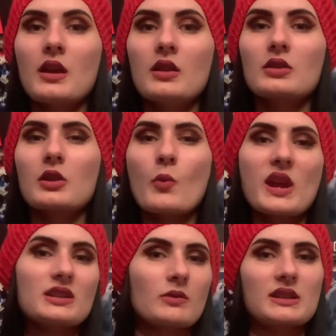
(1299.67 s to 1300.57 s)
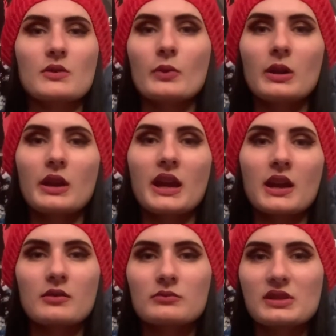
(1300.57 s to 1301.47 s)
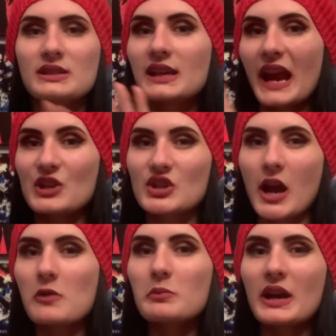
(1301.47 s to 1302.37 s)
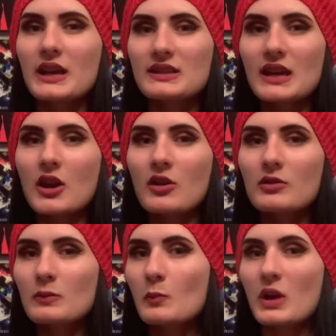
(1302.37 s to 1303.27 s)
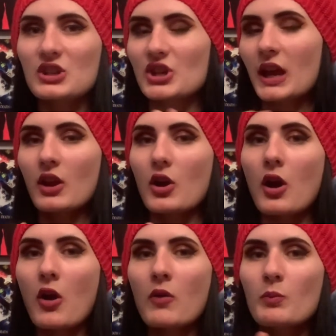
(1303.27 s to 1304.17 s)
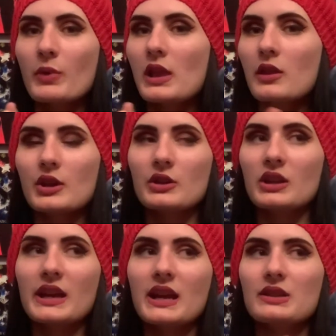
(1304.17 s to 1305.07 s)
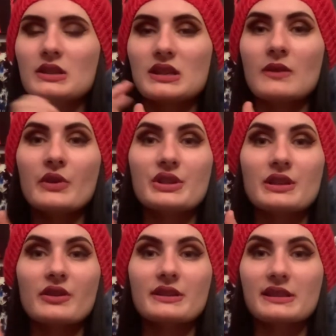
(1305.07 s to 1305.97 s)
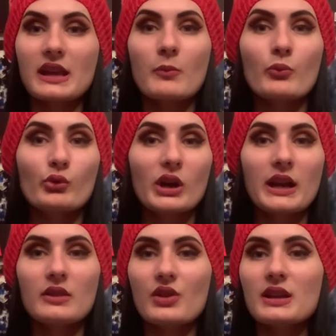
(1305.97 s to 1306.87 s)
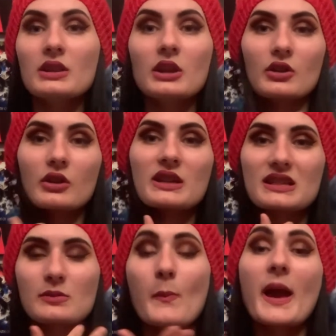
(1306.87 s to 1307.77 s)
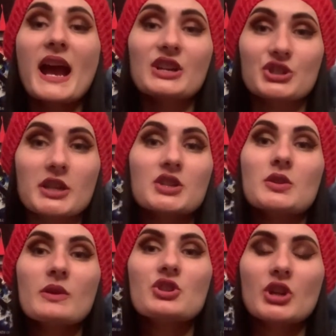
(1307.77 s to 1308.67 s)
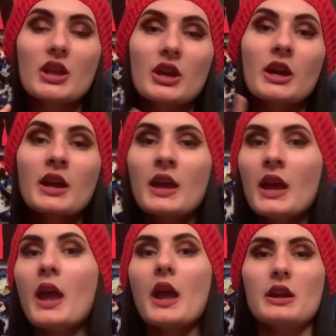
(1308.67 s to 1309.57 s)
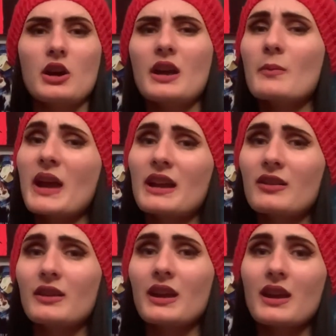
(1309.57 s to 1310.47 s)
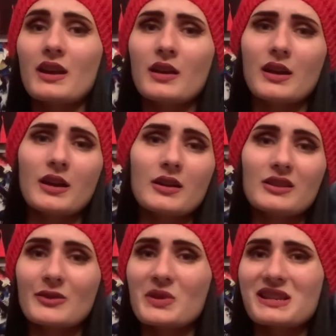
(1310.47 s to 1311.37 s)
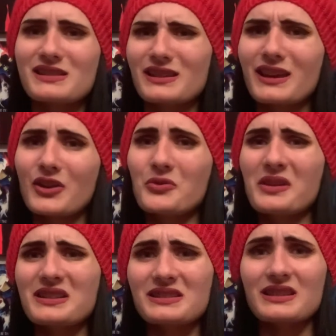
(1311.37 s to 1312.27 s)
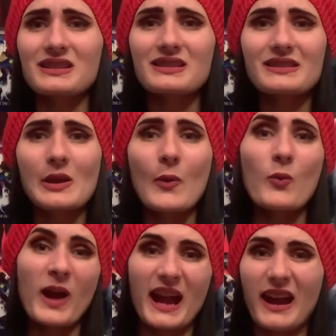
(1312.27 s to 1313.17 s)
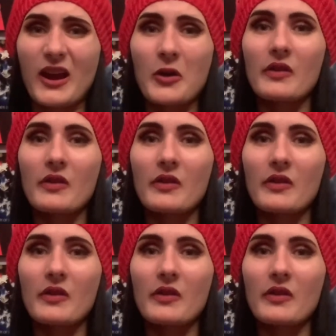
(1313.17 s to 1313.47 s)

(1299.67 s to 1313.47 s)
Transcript: Louise wasn't really sketched out by Adele much at all, but literally in the TV series they literally smash into each other, and automatically Louise is like, who is this wacko?